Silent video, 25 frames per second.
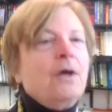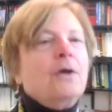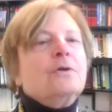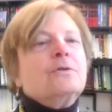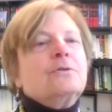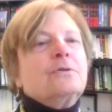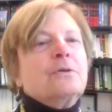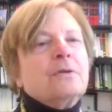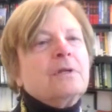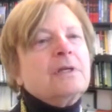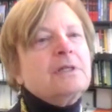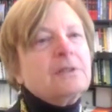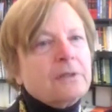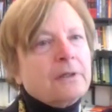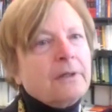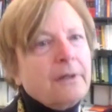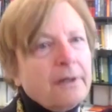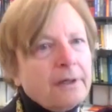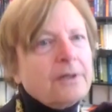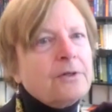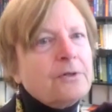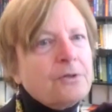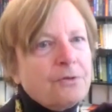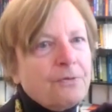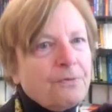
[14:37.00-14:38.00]
So these
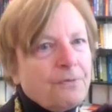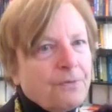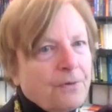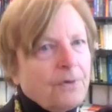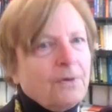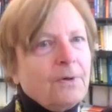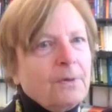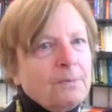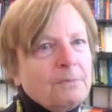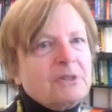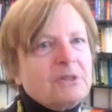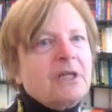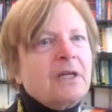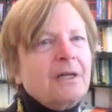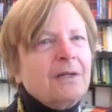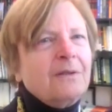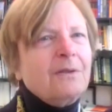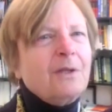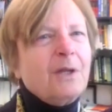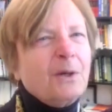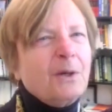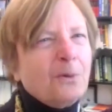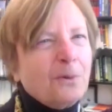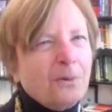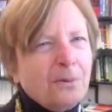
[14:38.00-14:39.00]
large firms that
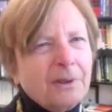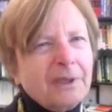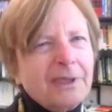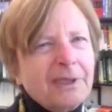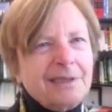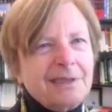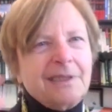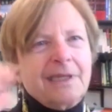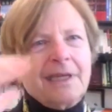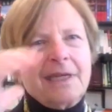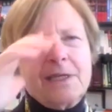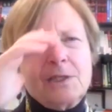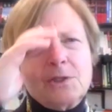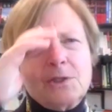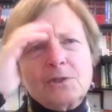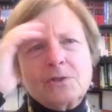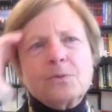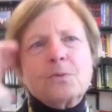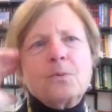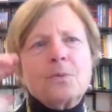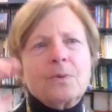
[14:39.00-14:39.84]
in the olden days